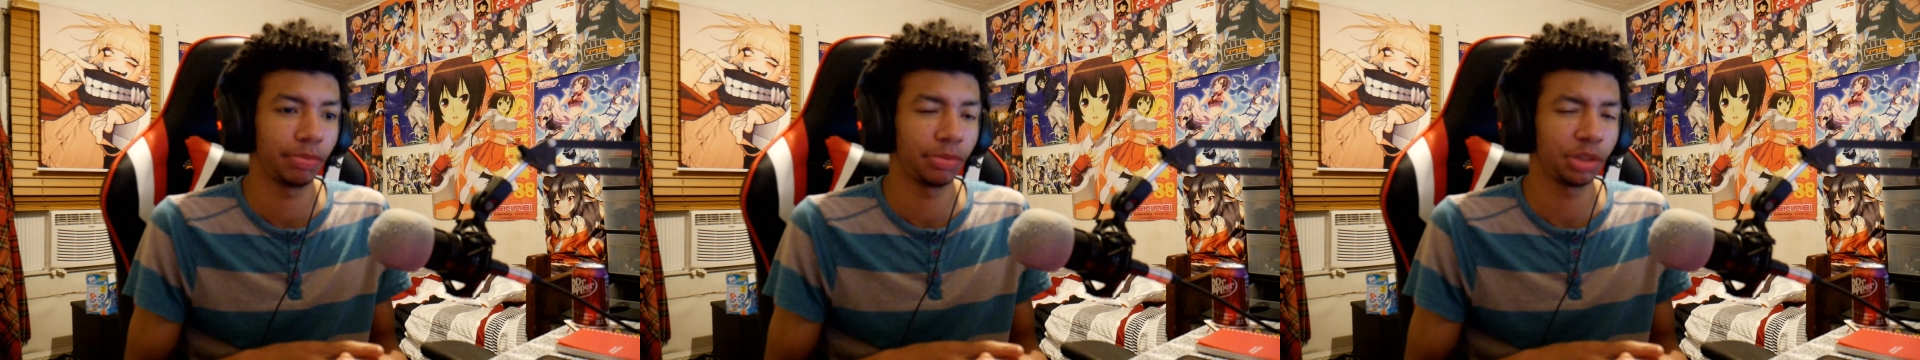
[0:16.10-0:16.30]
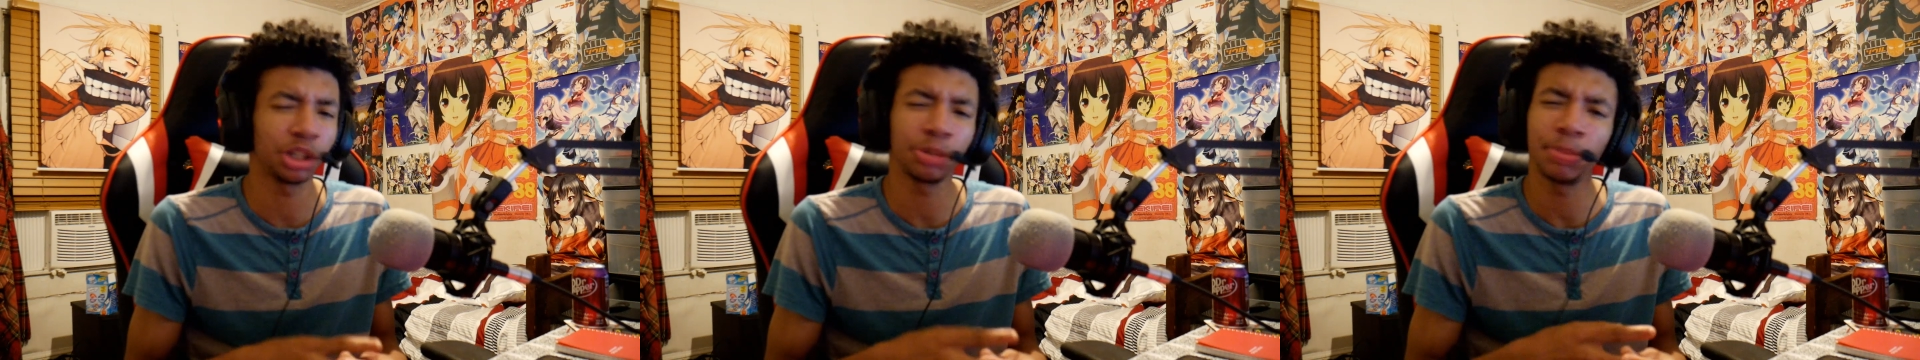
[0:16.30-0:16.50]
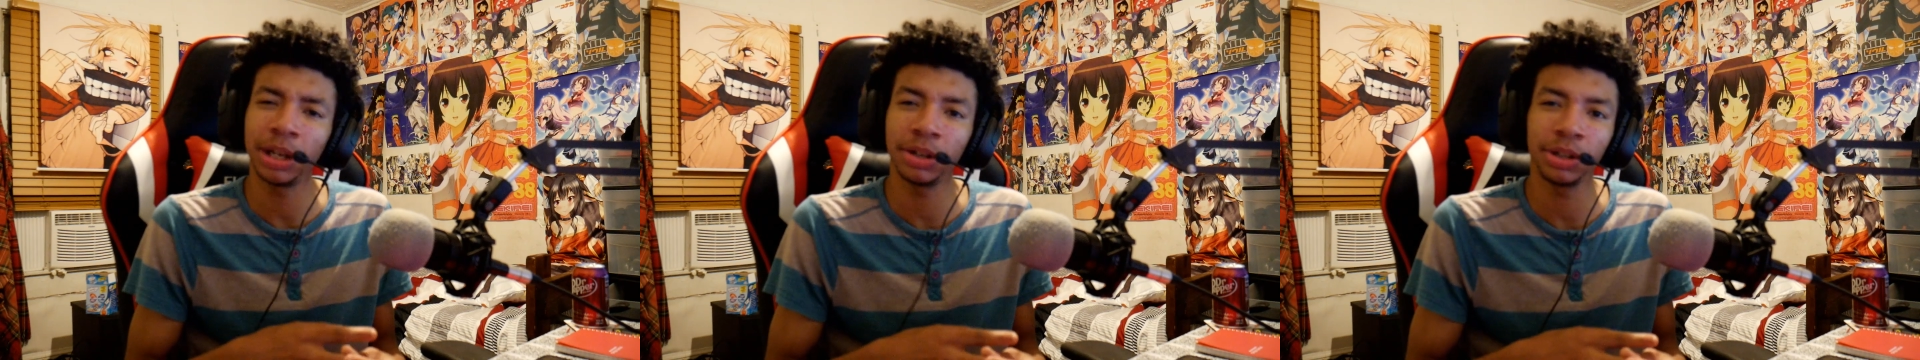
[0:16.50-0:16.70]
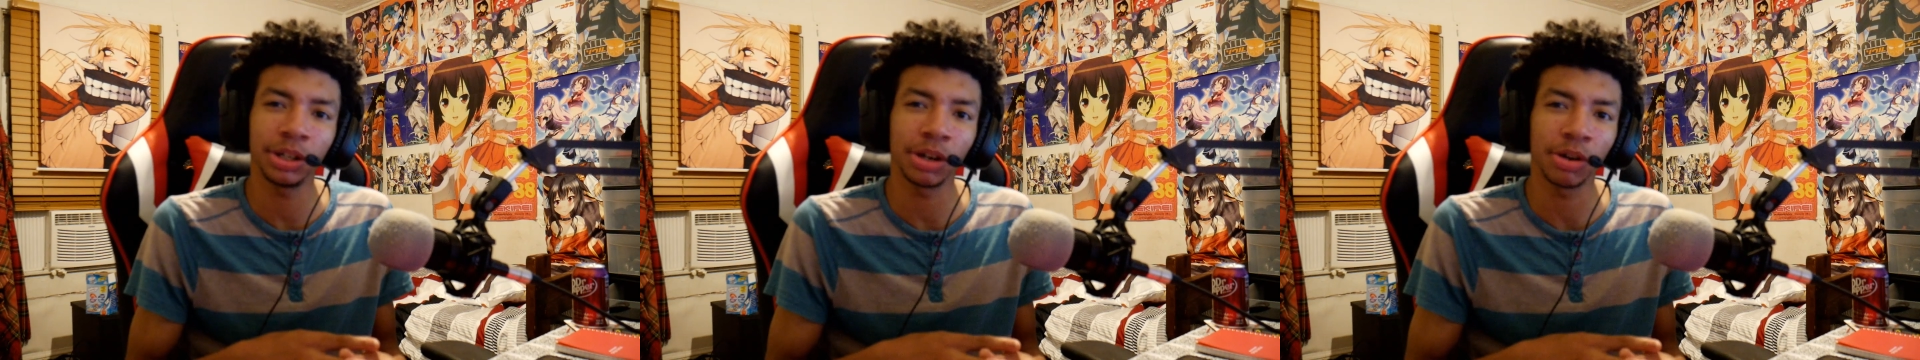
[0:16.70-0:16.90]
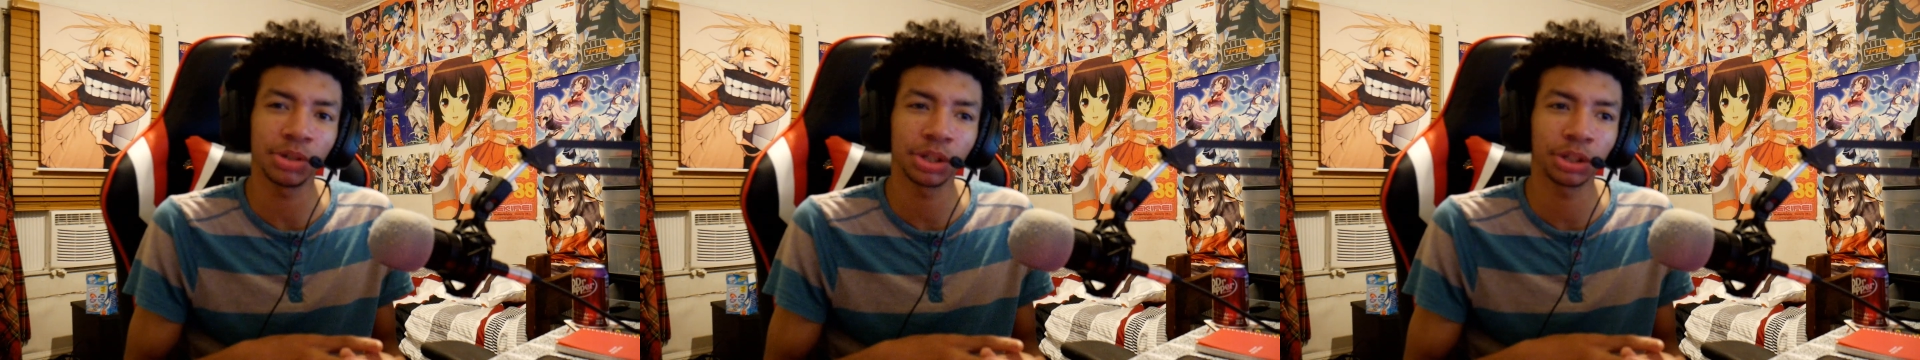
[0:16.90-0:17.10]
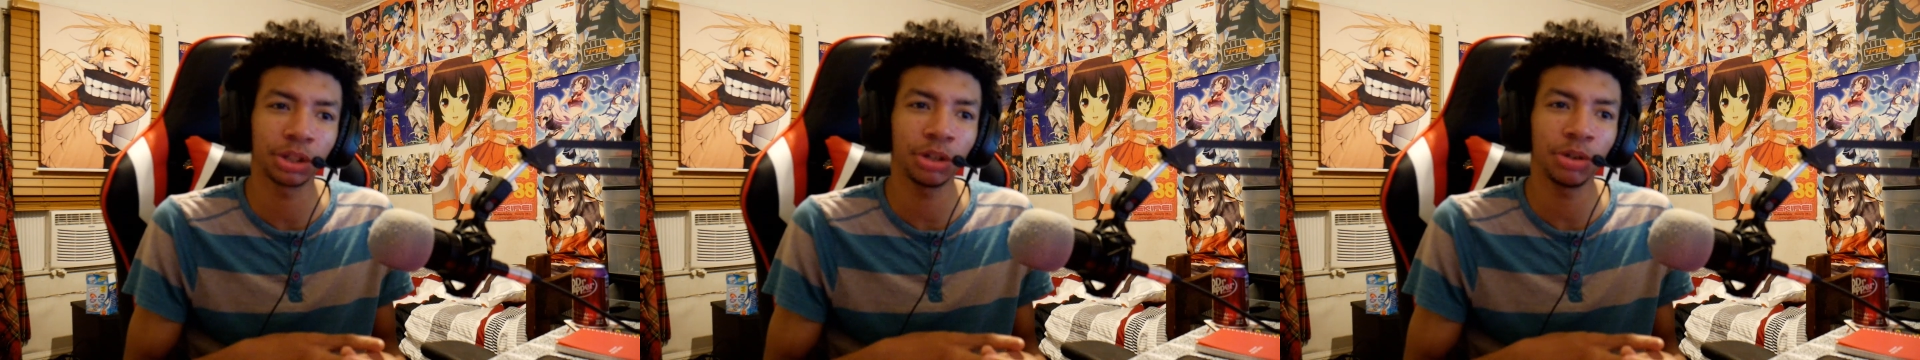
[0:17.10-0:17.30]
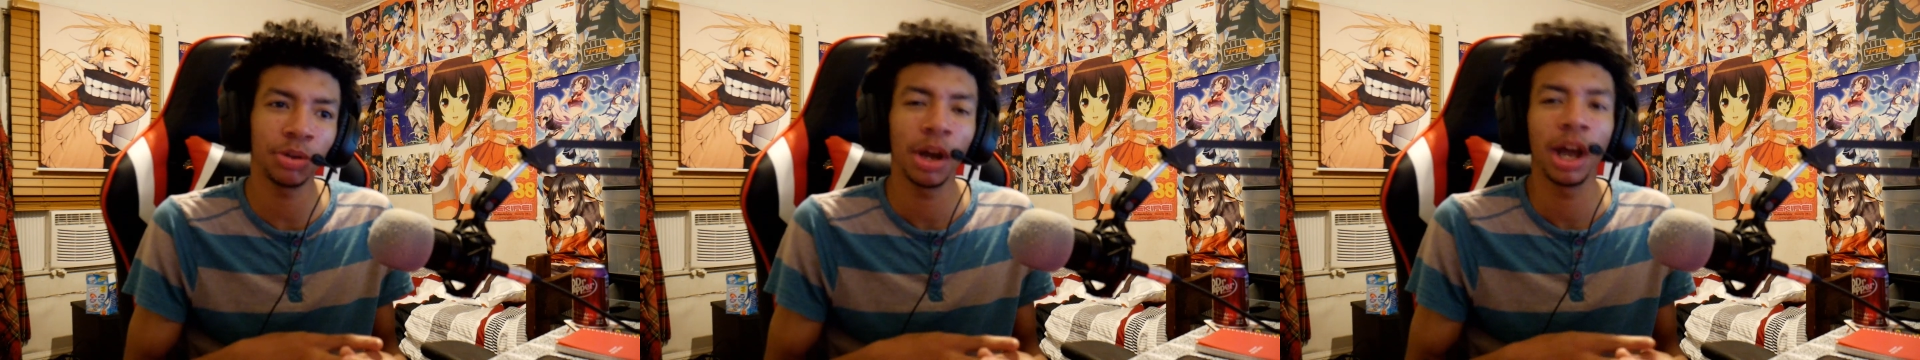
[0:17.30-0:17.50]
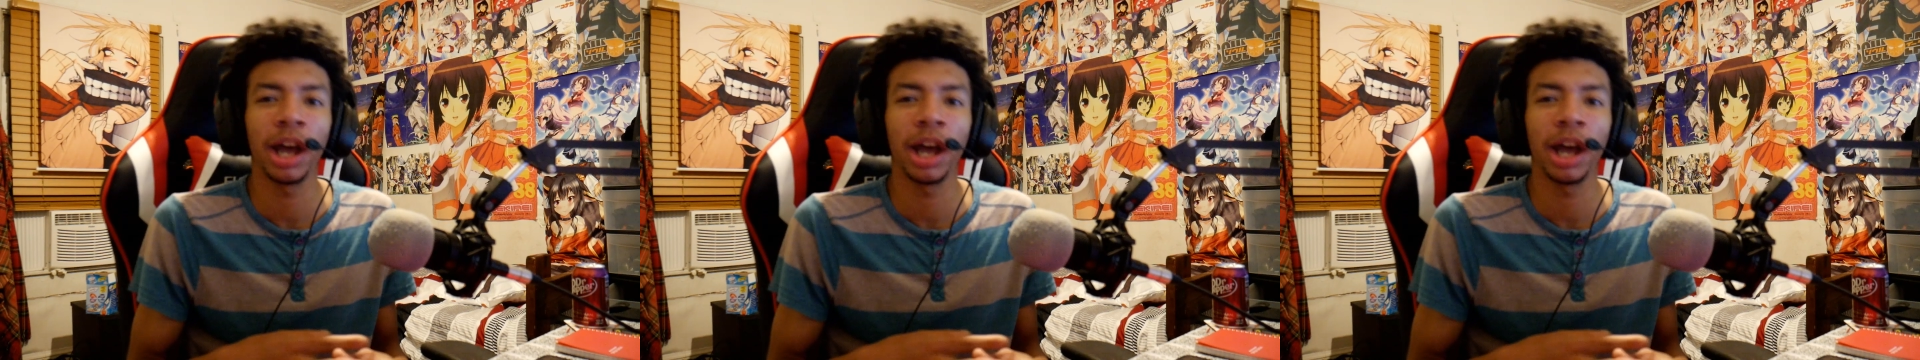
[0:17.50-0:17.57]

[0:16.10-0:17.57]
just mainly those two,